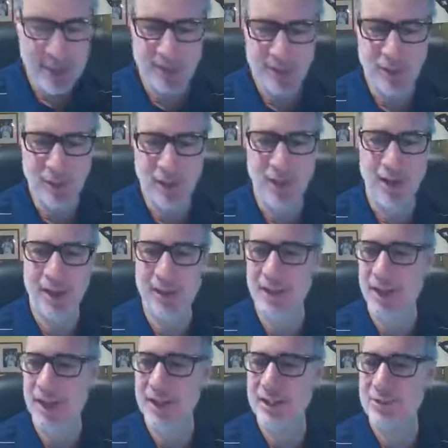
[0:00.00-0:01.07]
So how are our
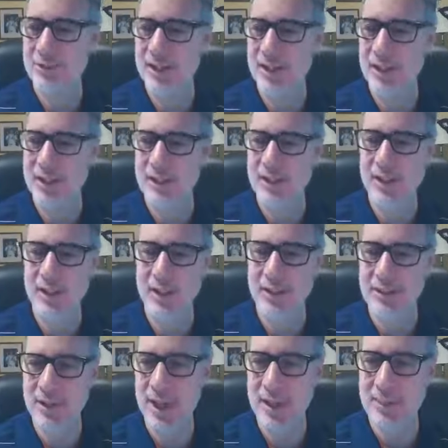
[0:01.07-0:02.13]
clients feeling during
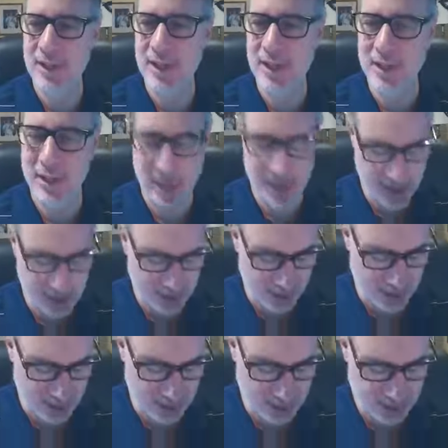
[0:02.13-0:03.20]
this? I'm getting client
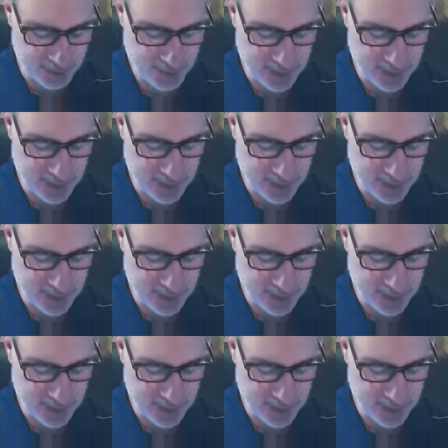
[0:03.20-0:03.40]
calls.